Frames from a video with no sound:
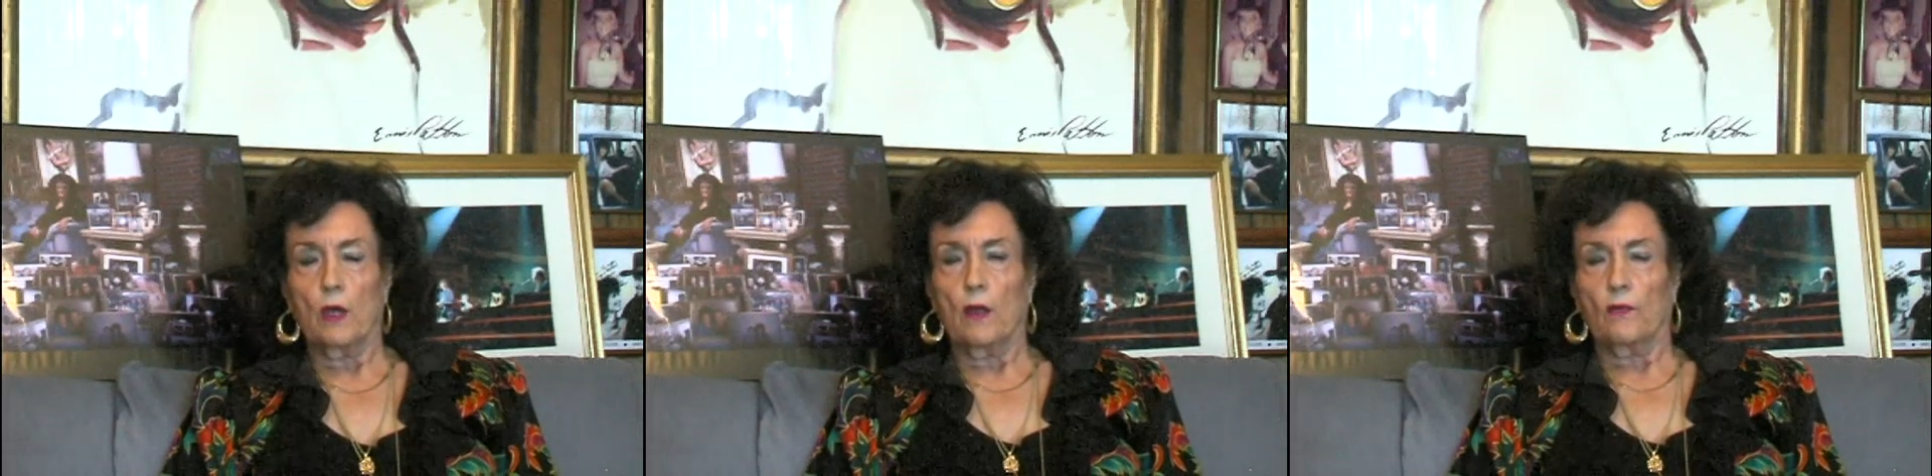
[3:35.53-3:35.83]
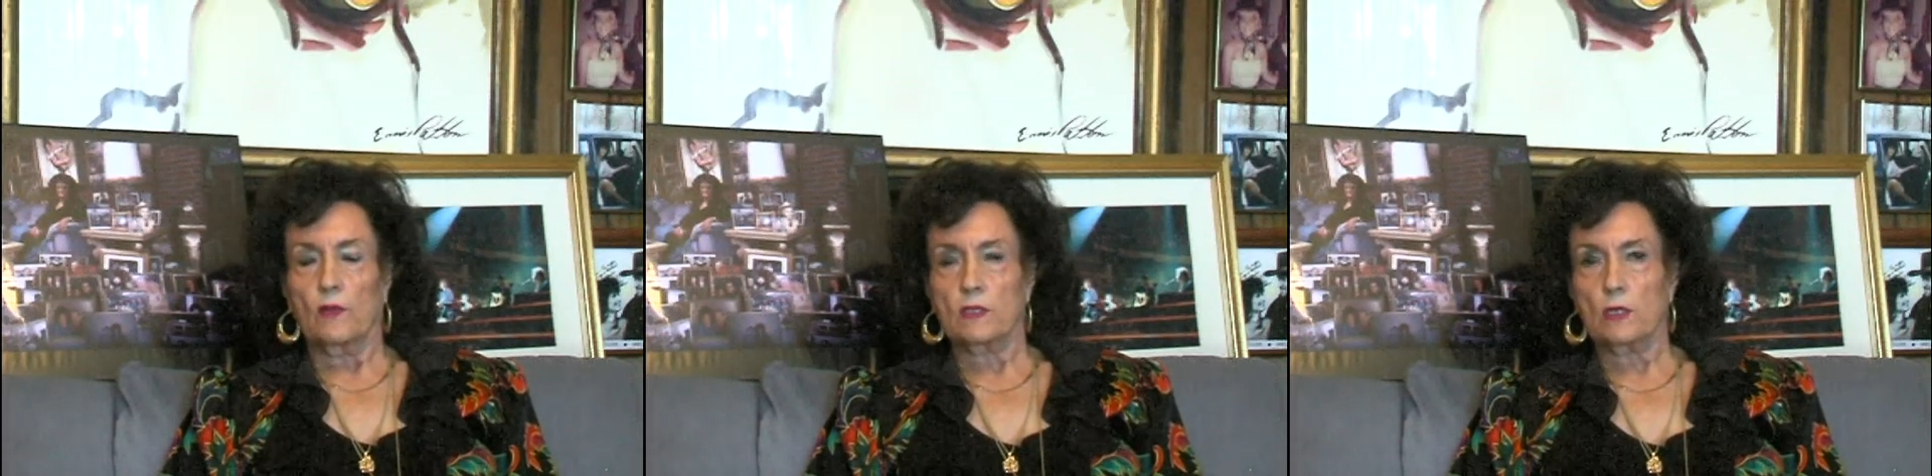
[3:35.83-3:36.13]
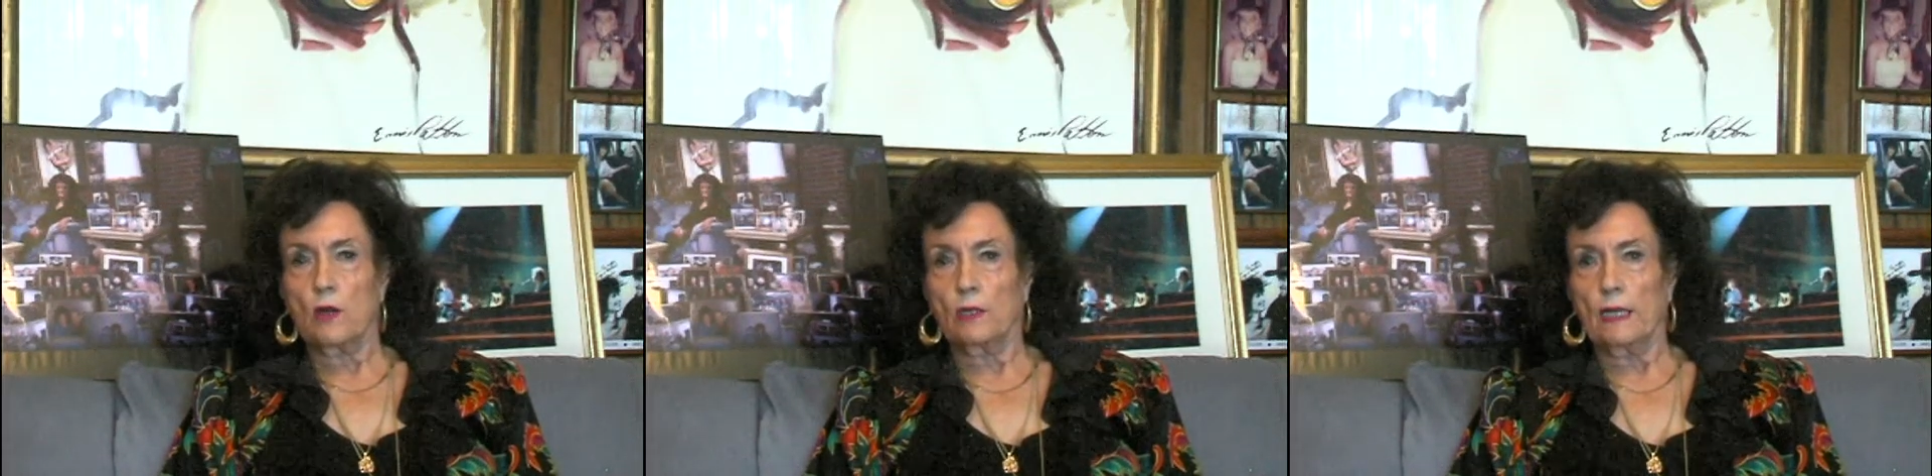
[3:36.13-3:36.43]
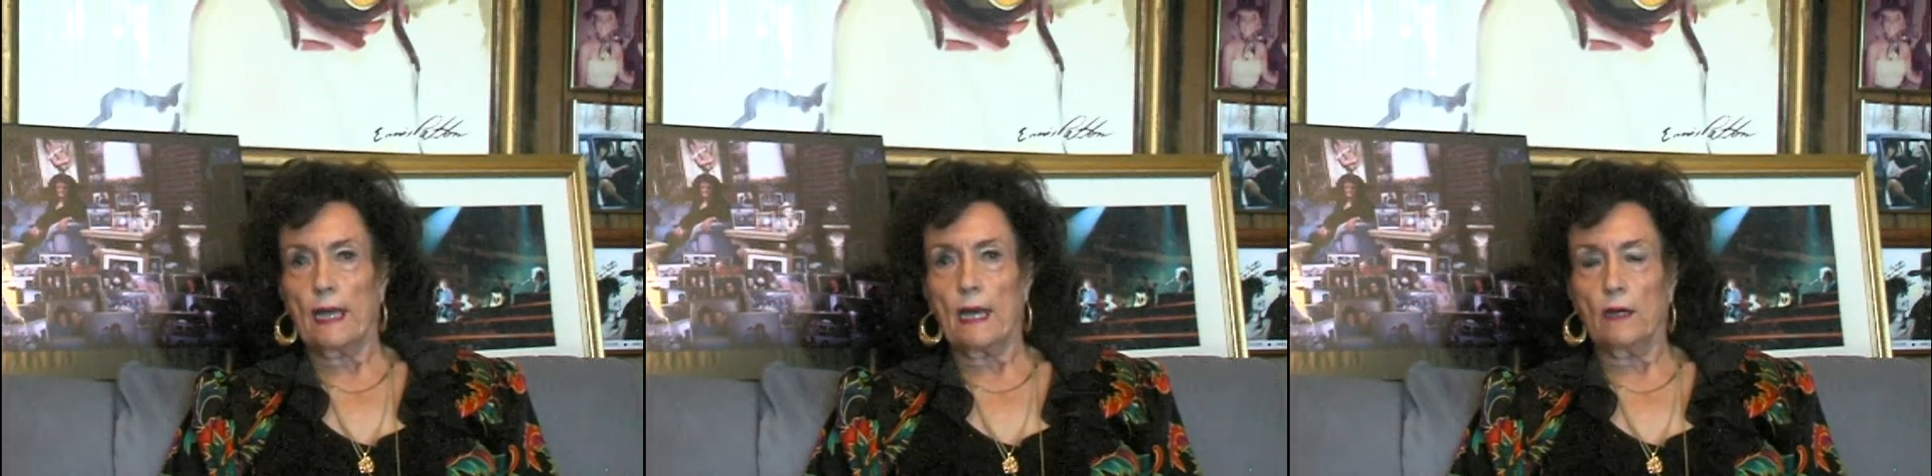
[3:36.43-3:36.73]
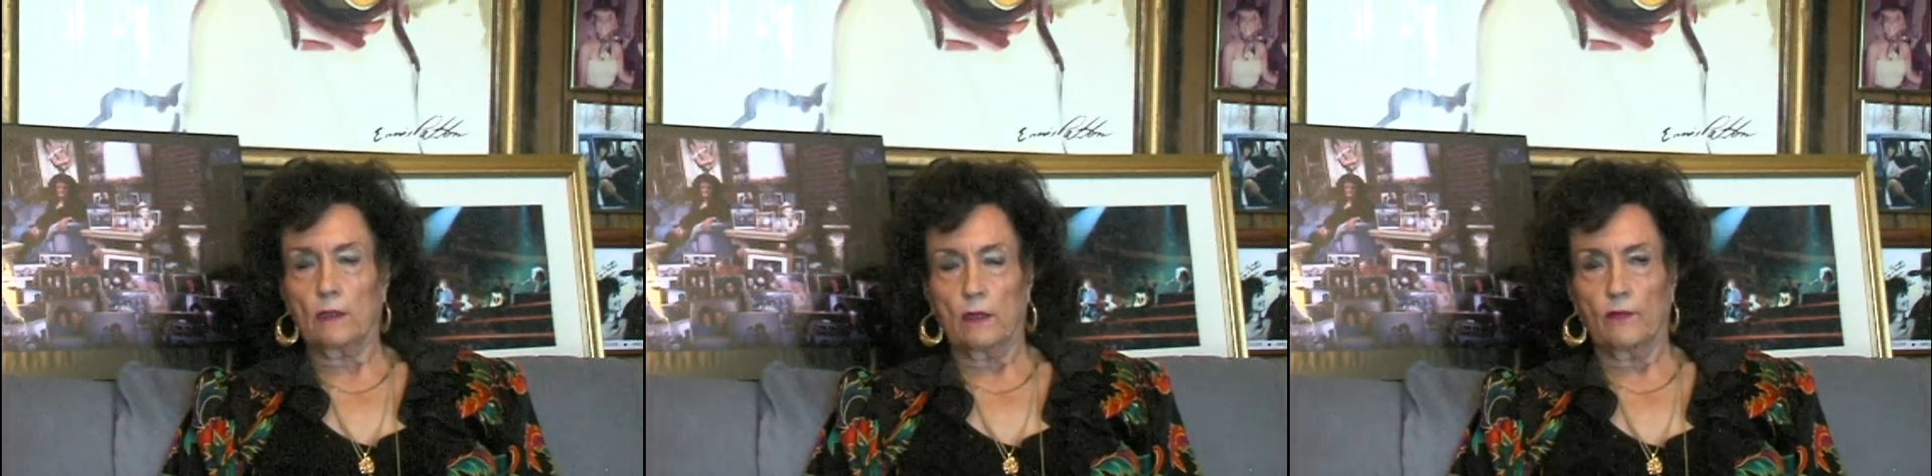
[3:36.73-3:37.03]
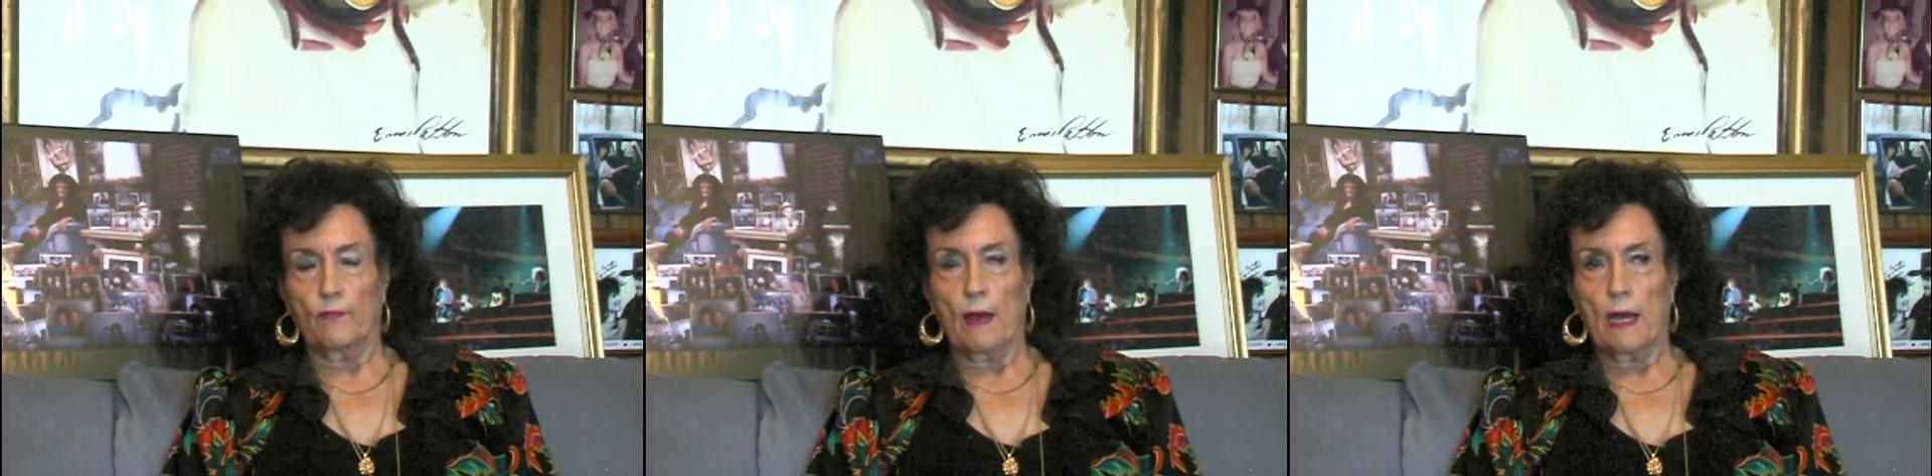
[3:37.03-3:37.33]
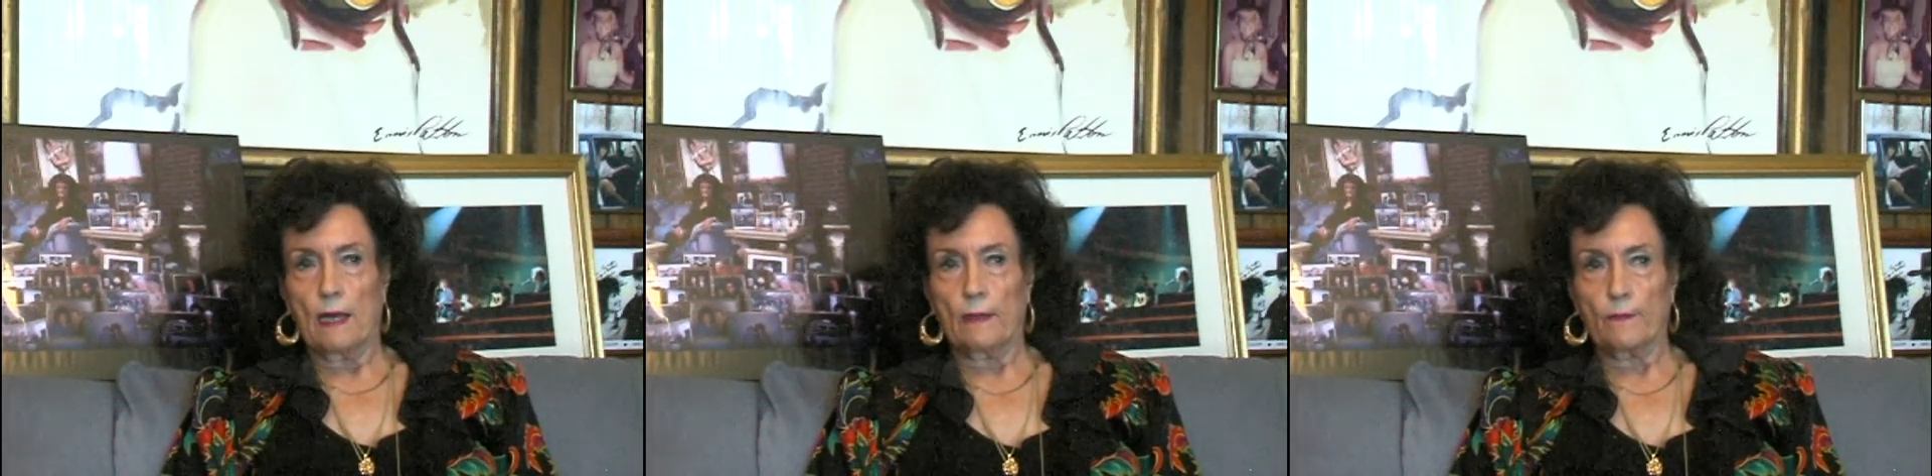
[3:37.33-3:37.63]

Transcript: the starting out of my